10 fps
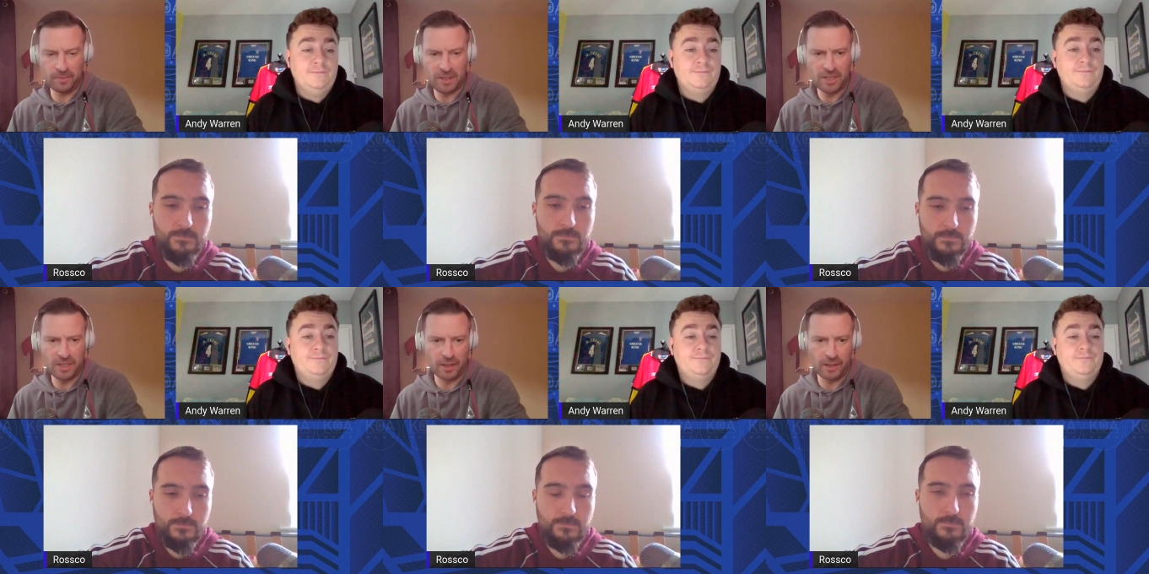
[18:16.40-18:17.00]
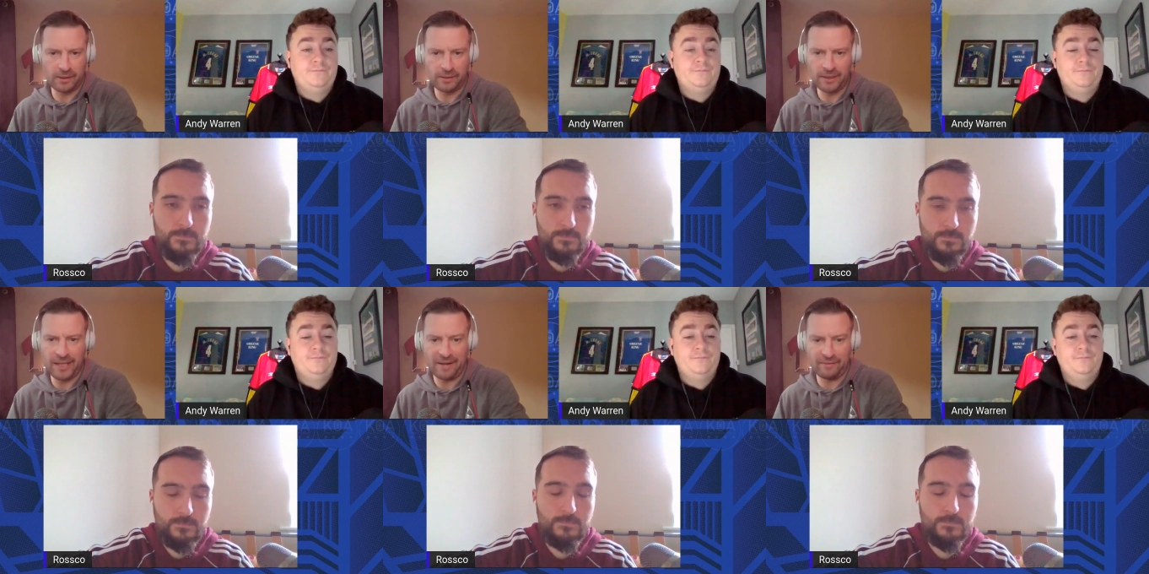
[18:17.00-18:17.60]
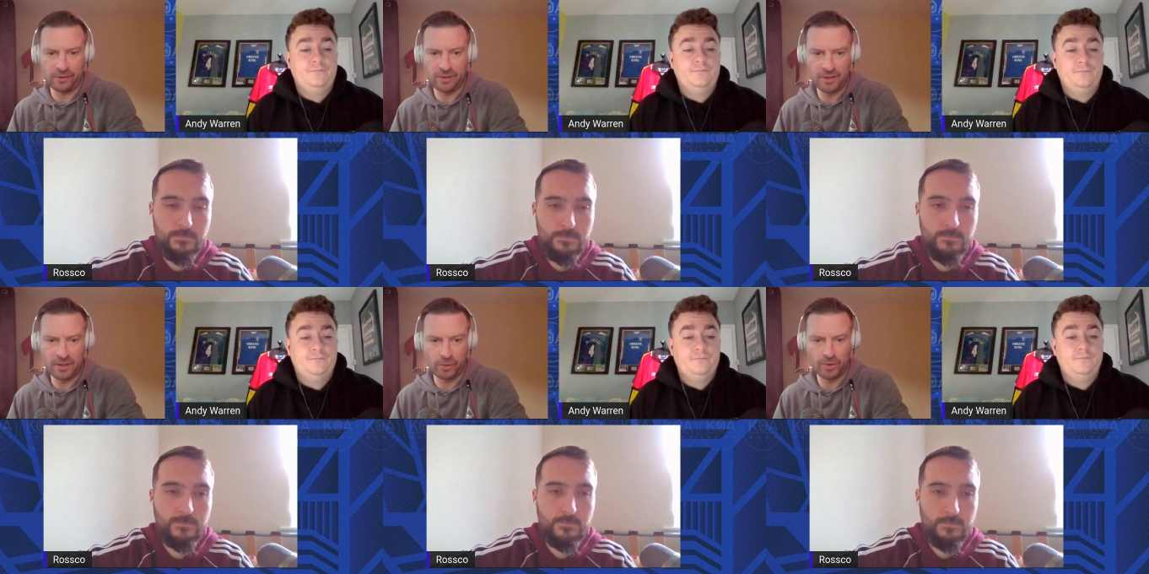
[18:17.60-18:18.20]
Speaker 1: mentioned it earlier, Lee
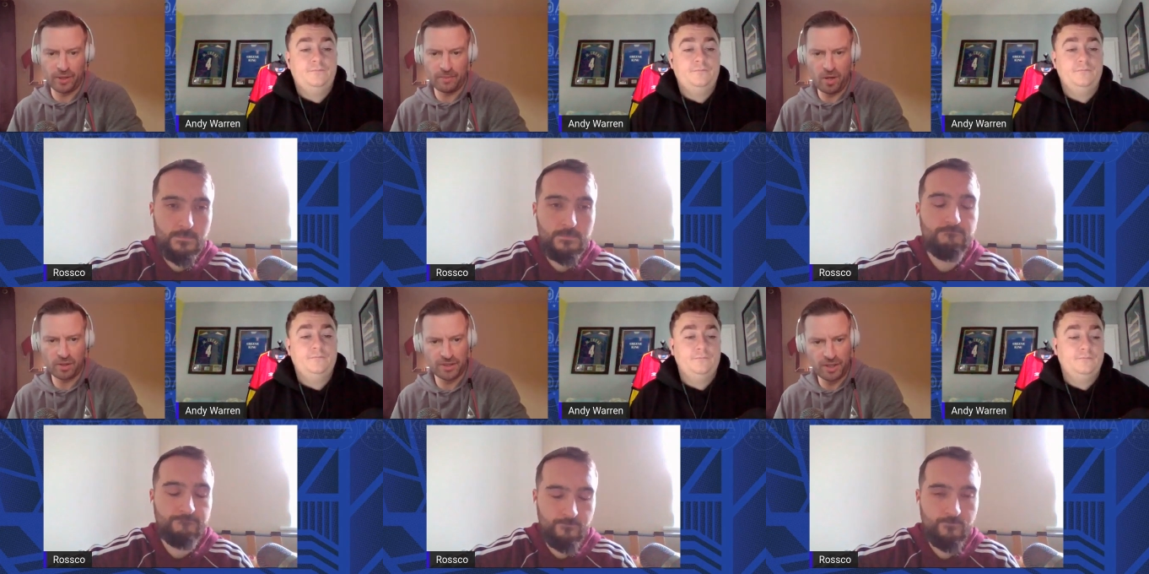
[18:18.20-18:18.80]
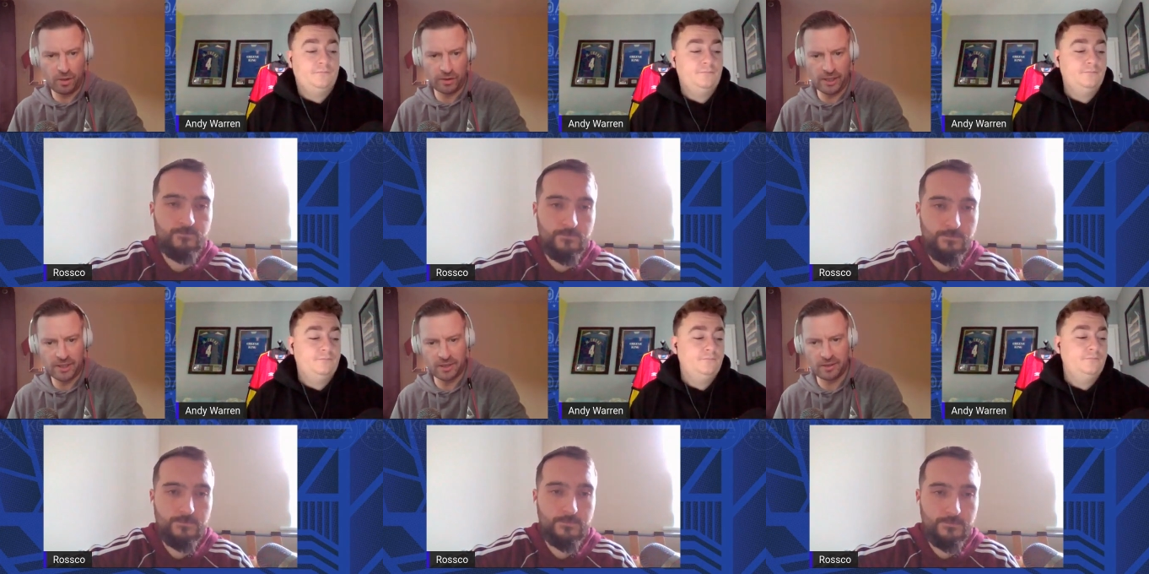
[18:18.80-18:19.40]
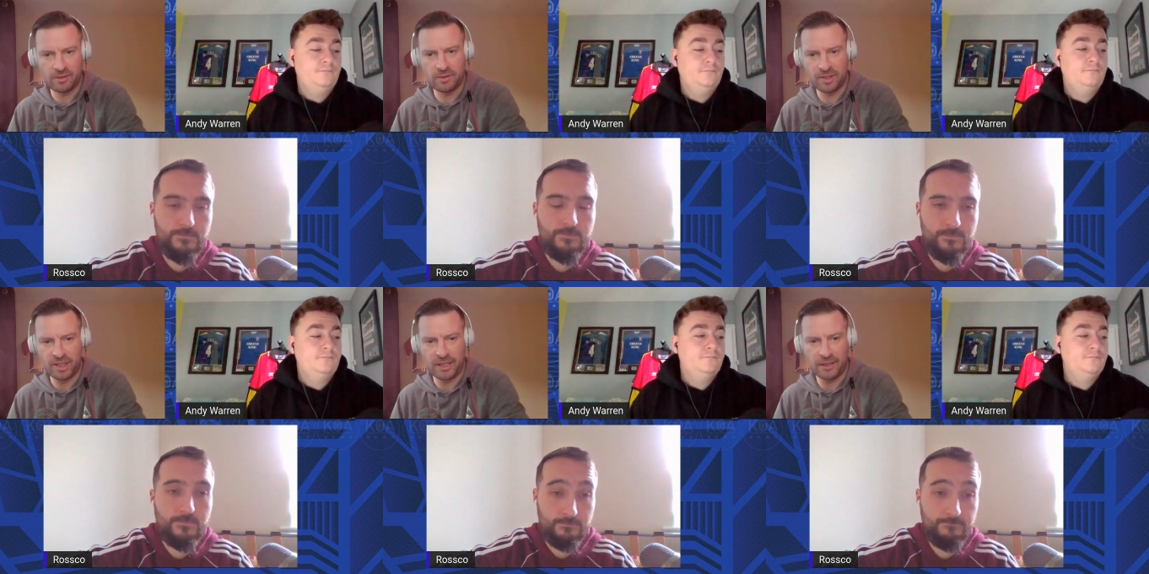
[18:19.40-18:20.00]
Evans and also Marcus Harness
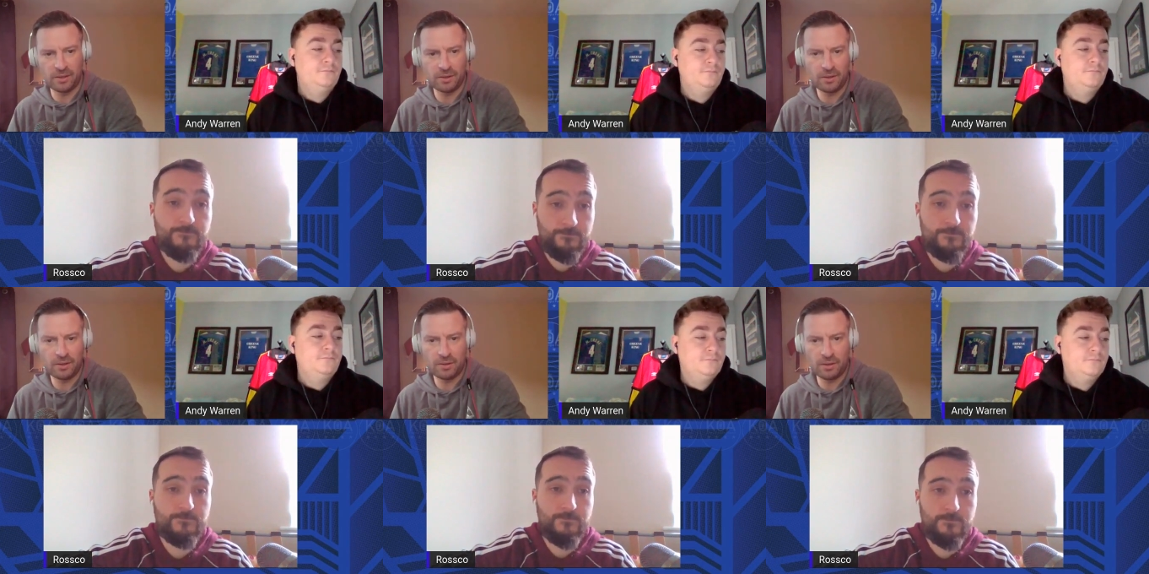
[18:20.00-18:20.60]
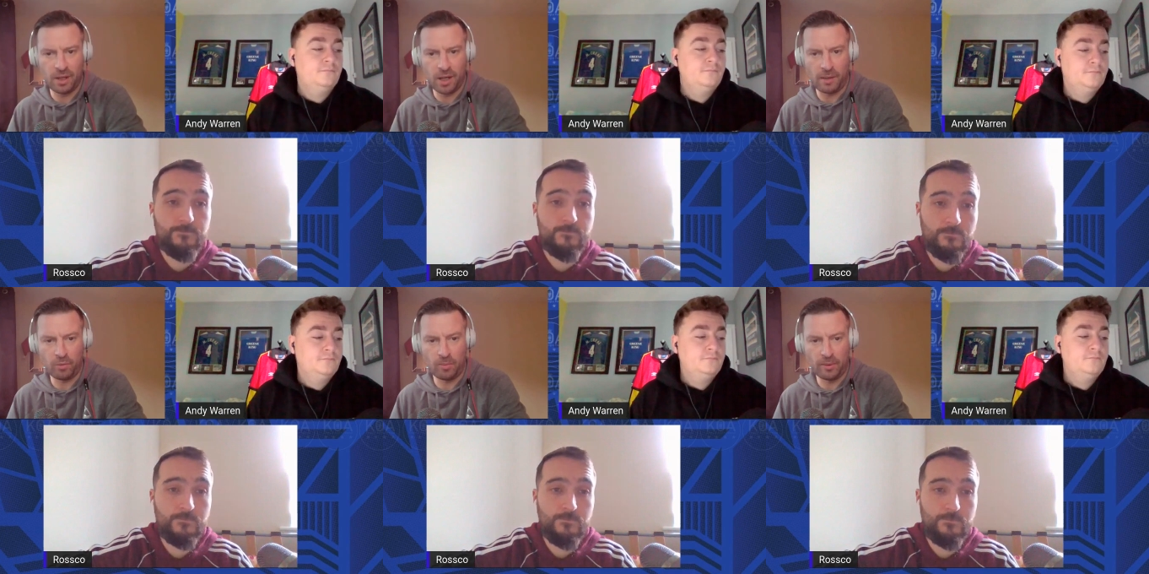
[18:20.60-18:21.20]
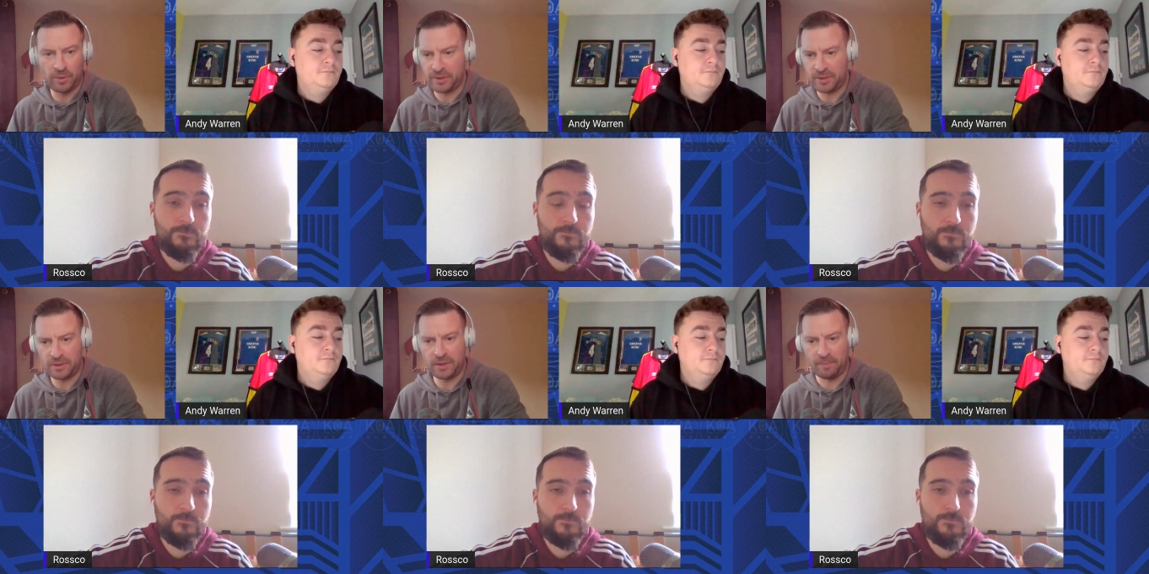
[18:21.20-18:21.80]
seen warm, which
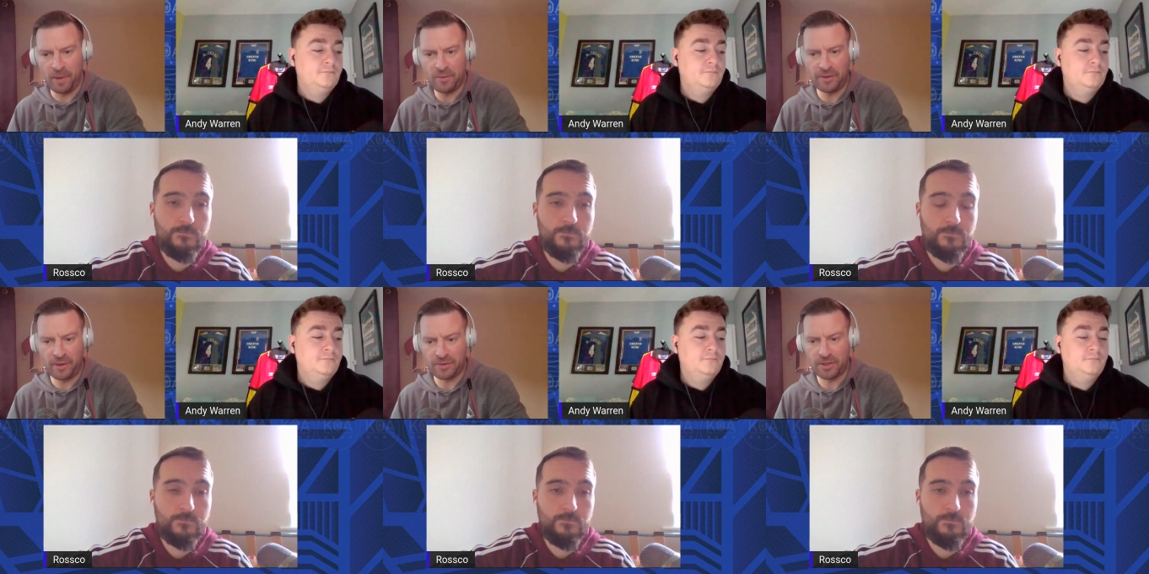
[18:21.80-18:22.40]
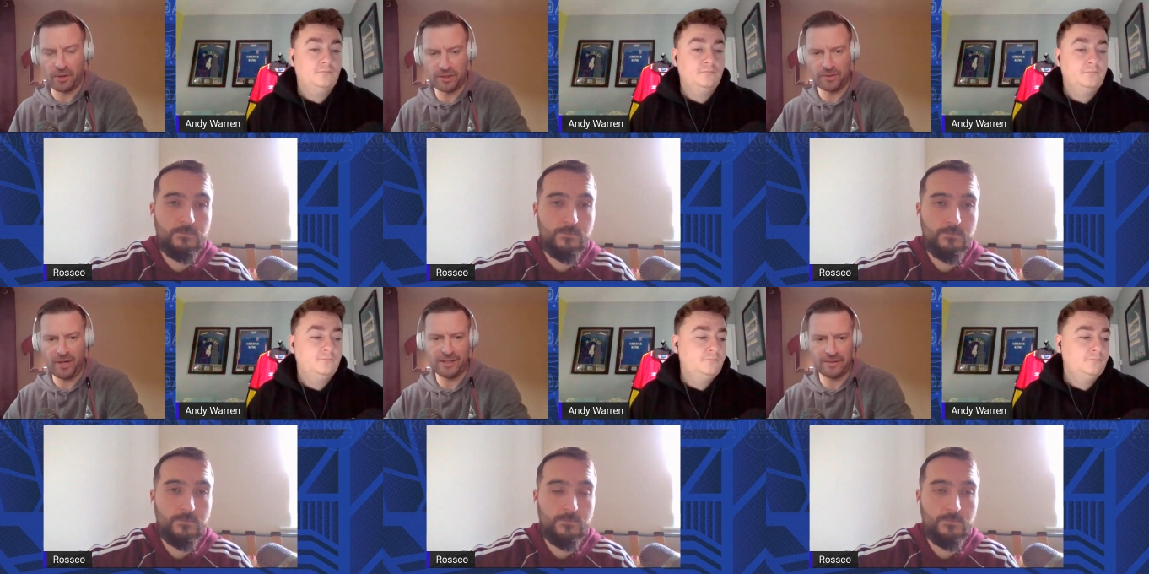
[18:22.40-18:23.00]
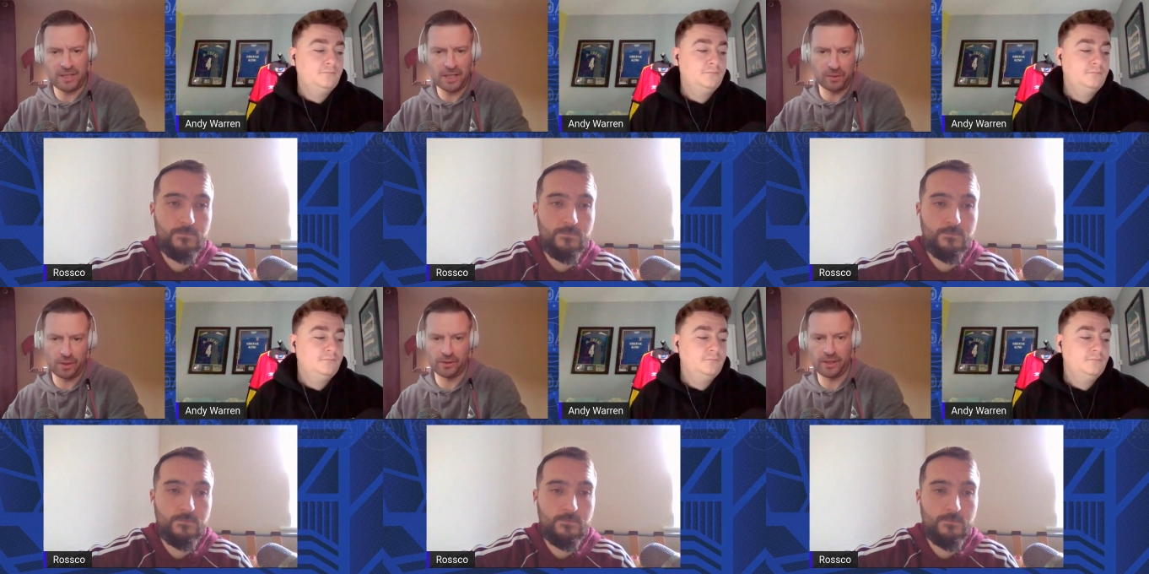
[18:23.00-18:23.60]
is that both of those guys are ahead of
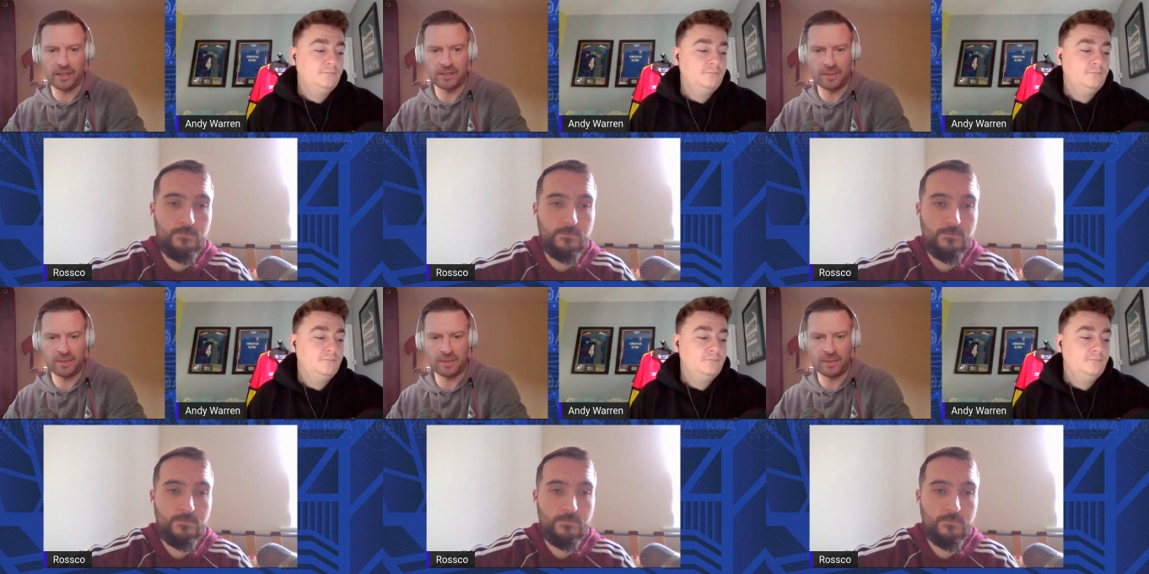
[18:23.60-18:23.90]
schedule, aren't they?